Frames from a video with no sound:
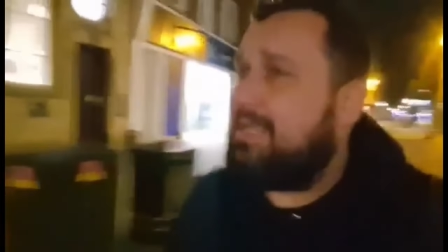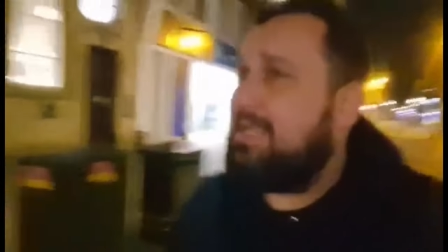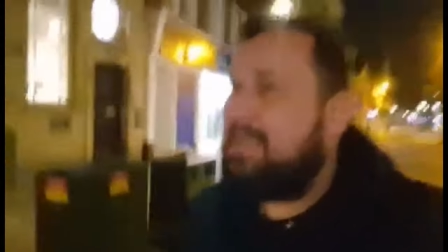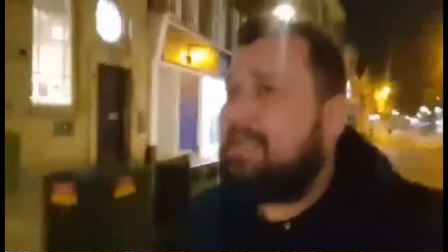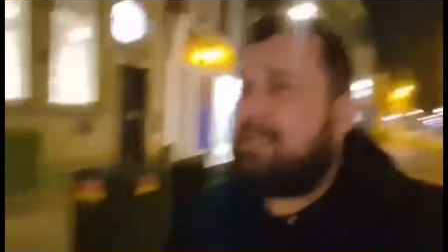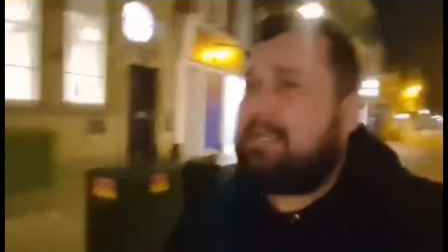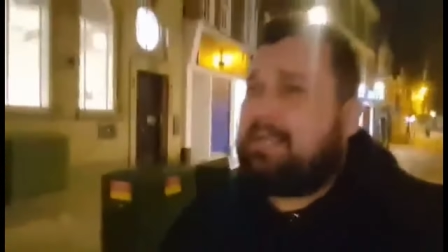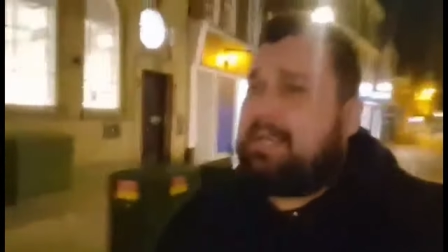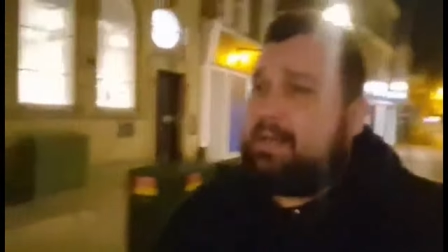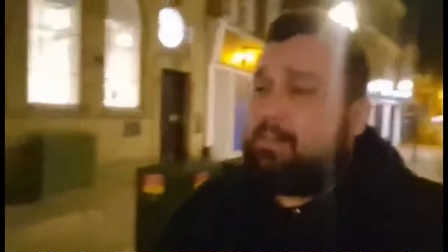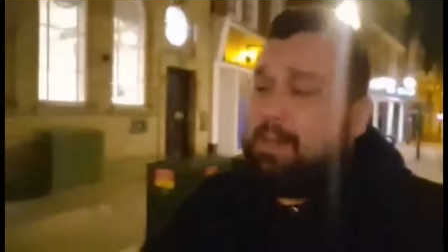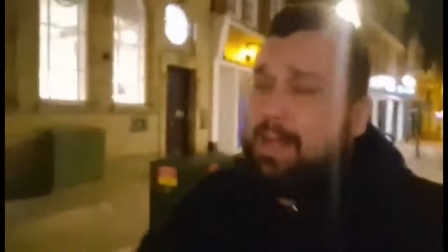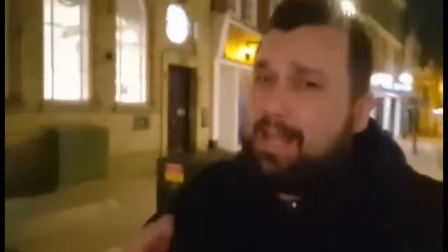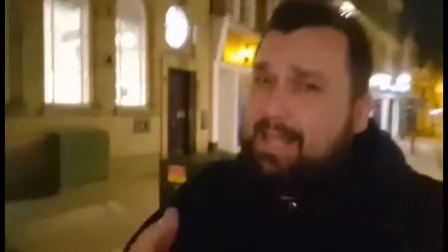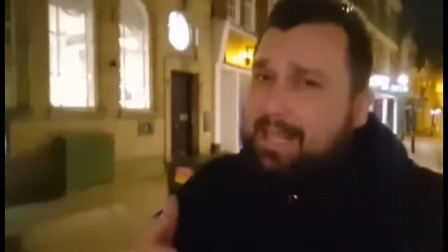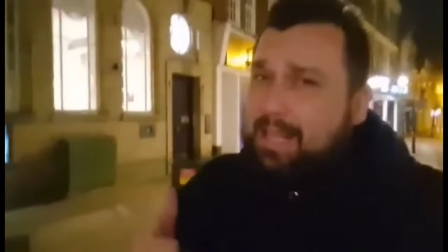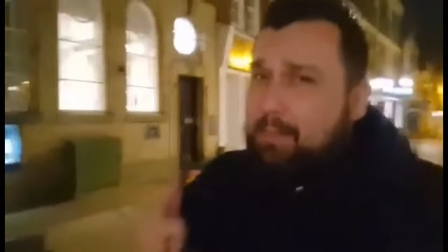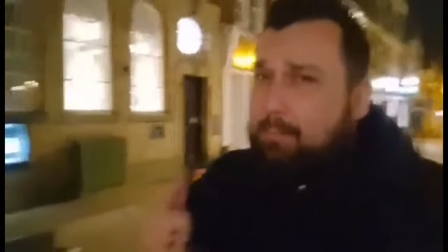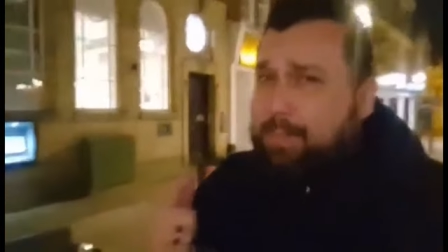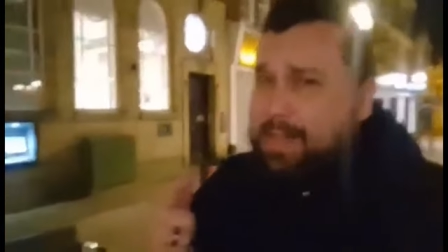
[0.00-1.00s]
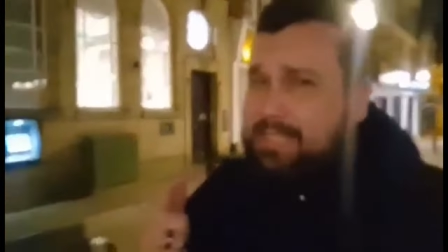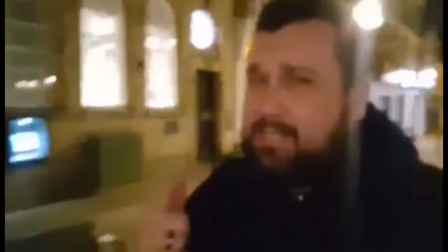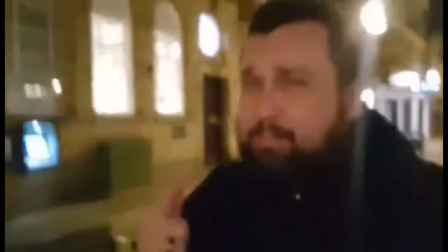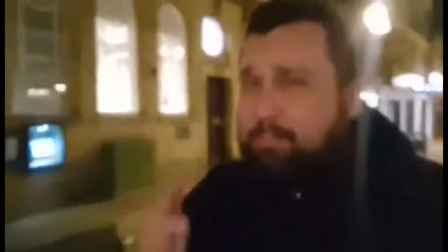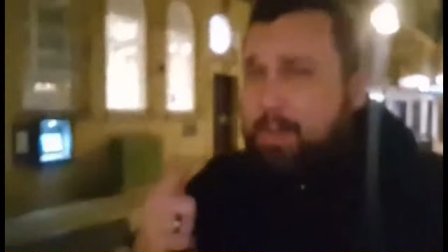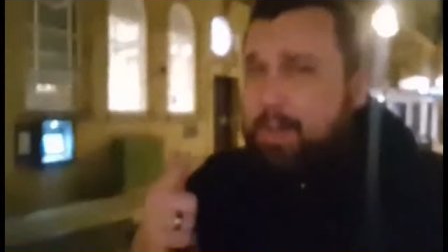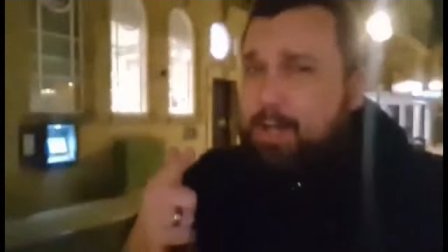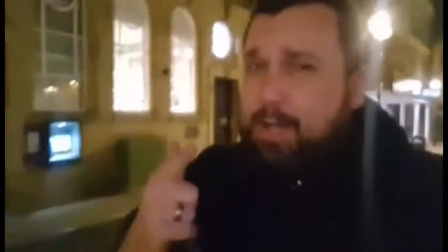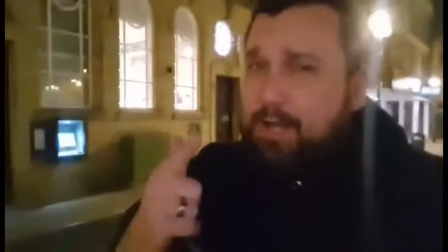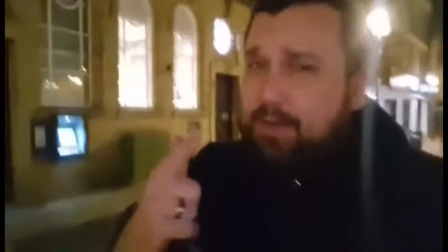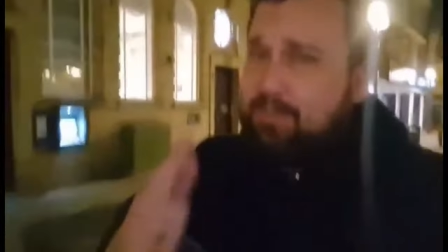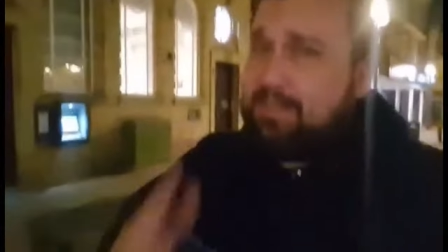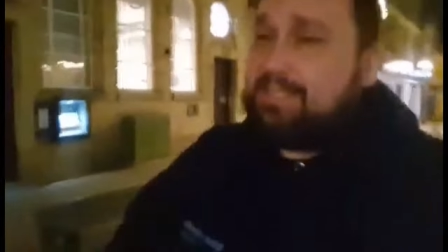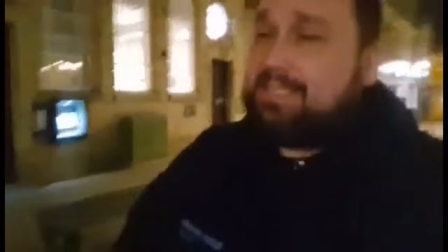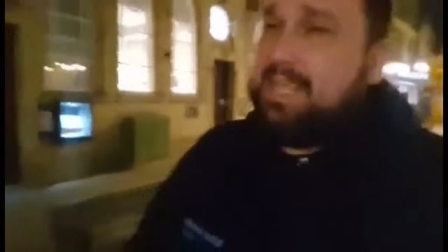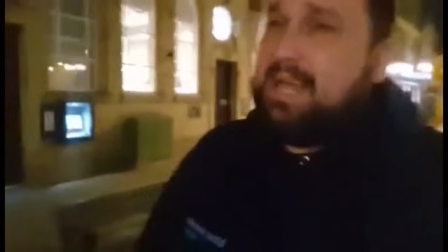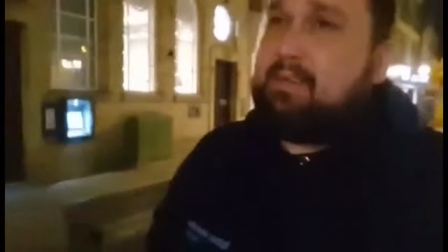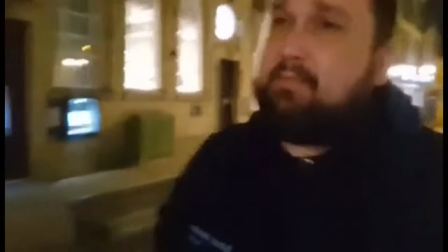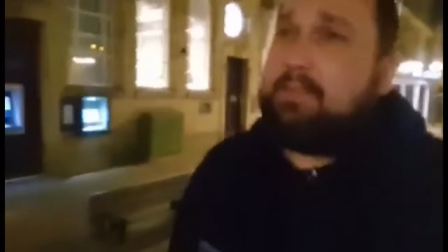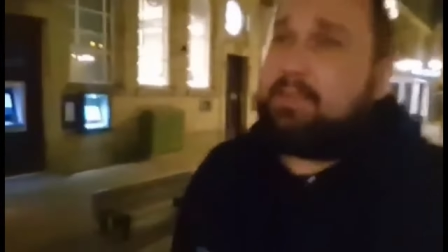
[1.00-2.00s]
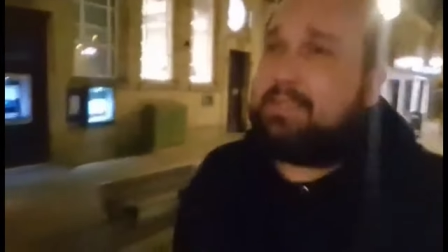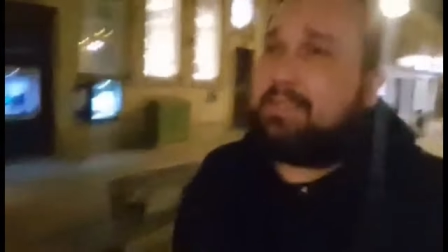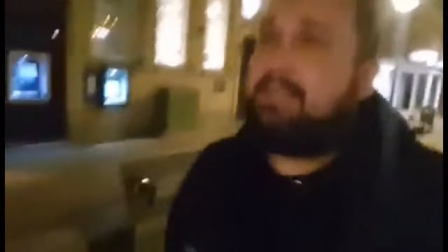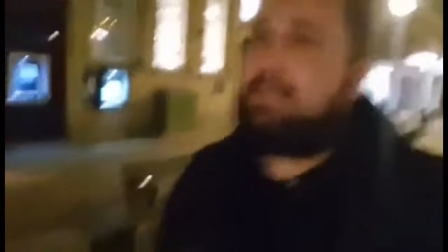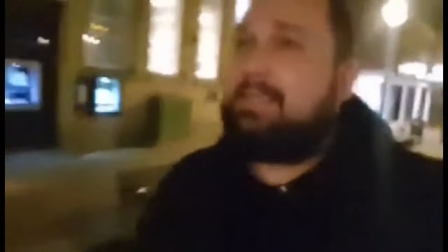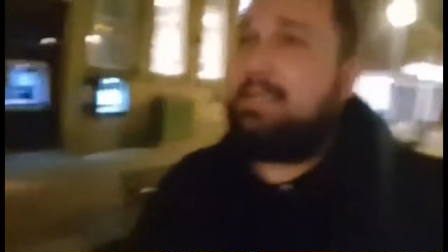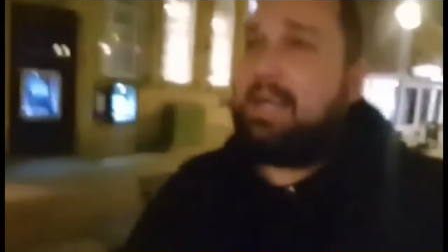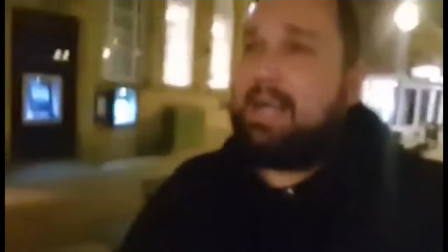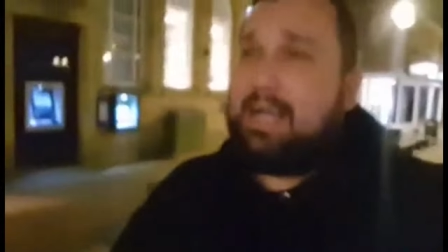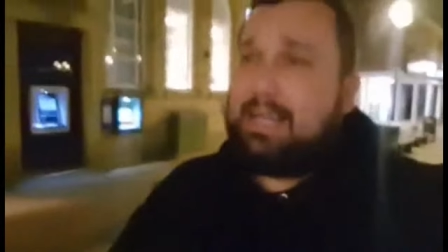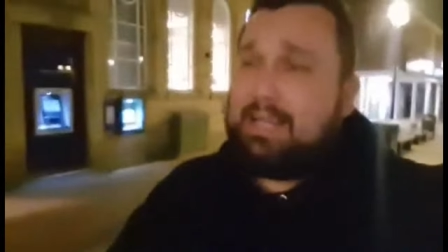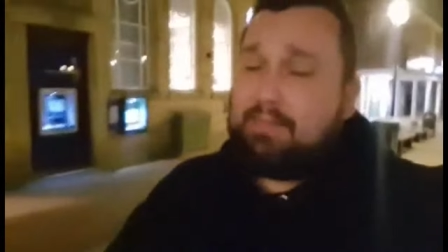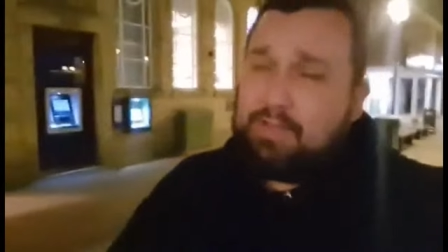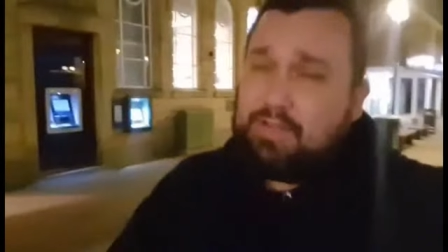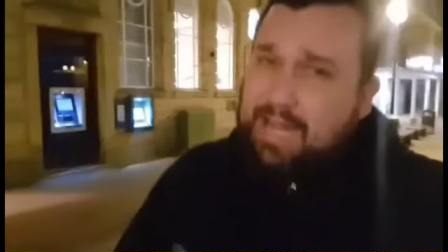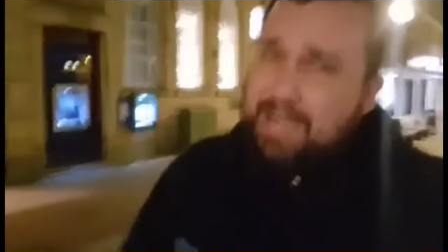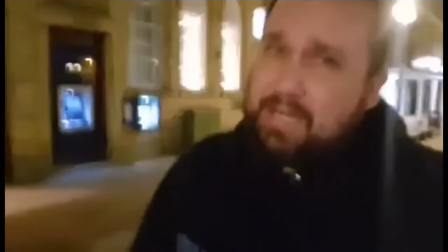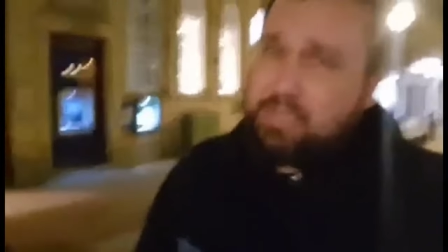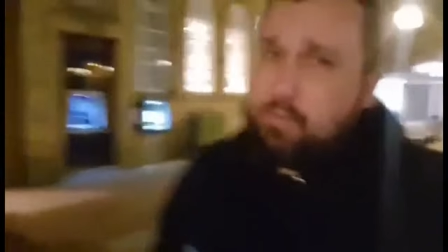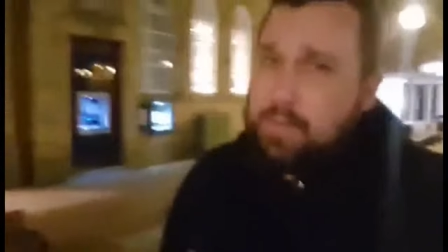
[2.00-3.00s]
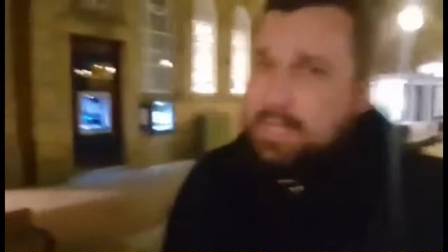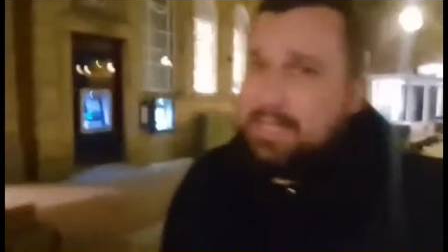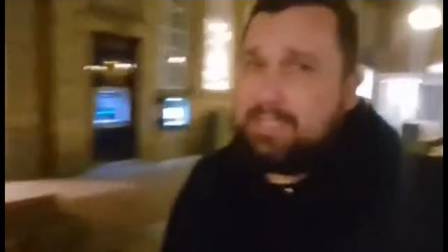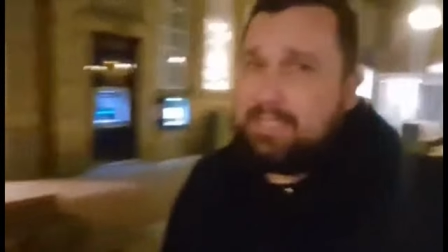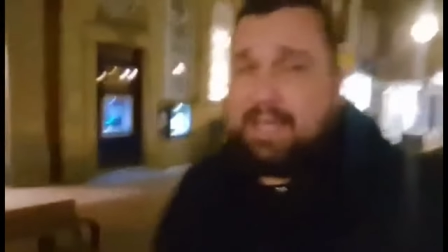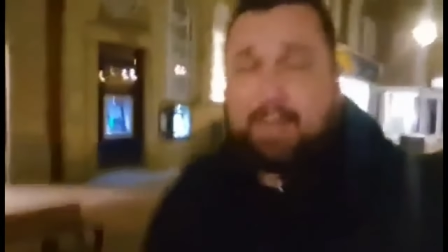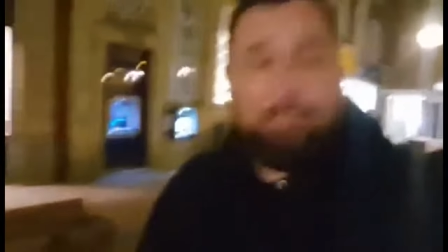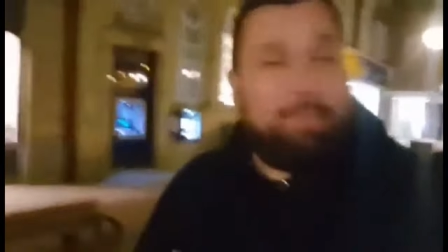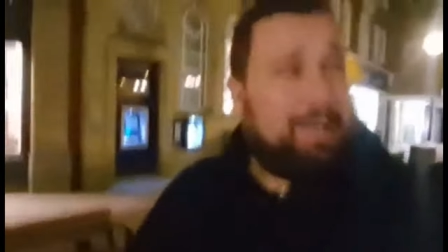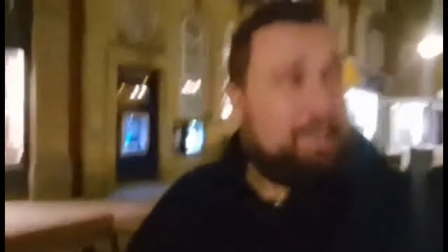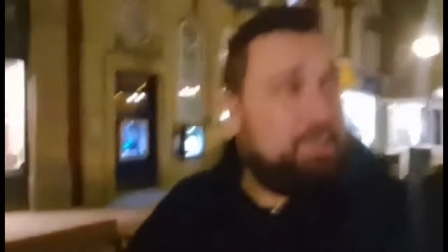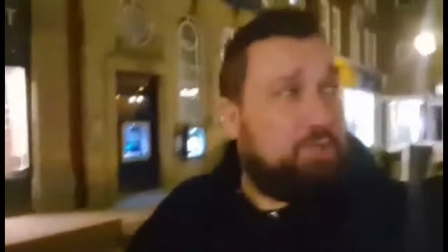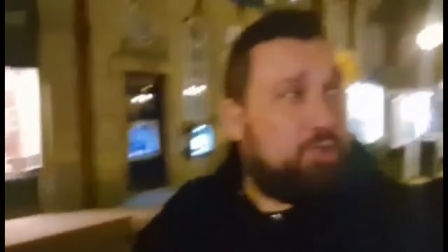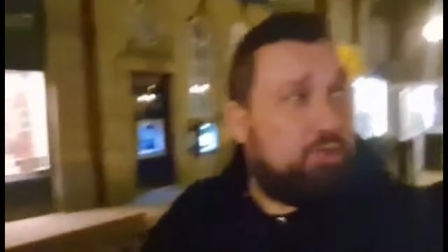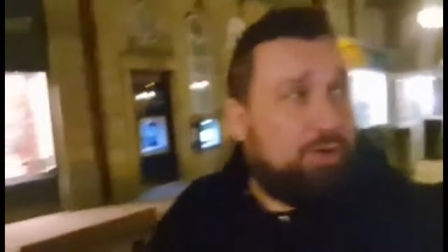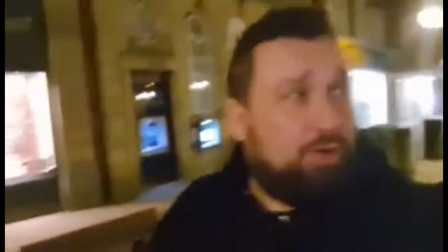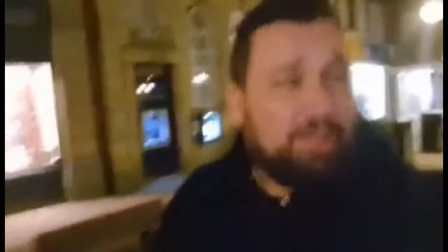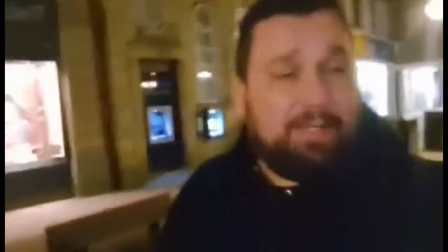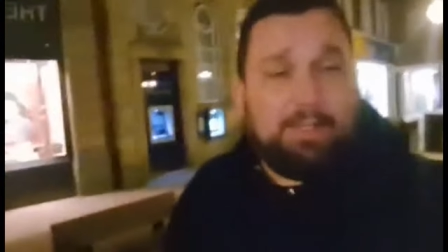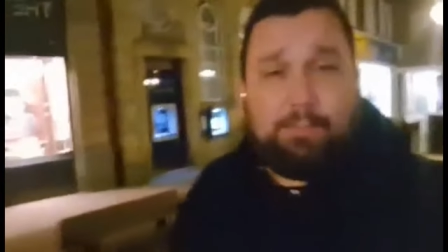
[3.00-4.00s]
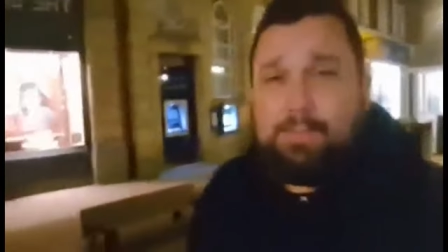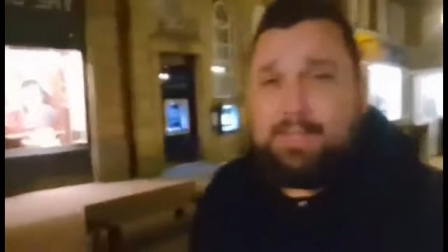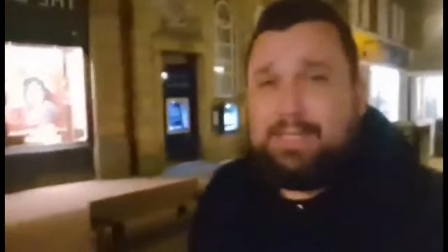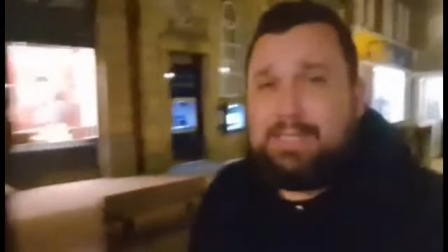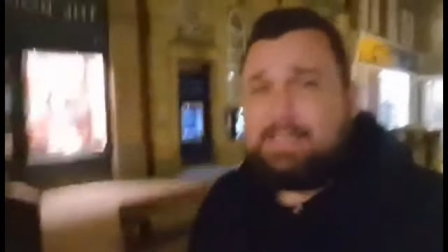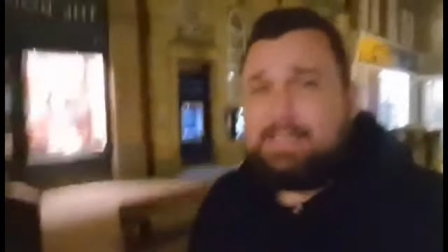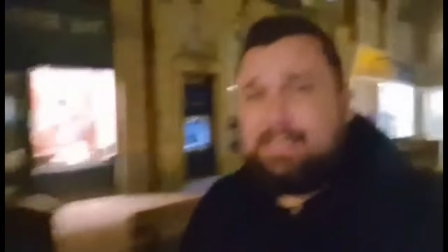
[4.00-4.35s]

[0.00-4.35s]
Apparently they're the best burger in Stafford uh, and they've challenged me to come back and try them,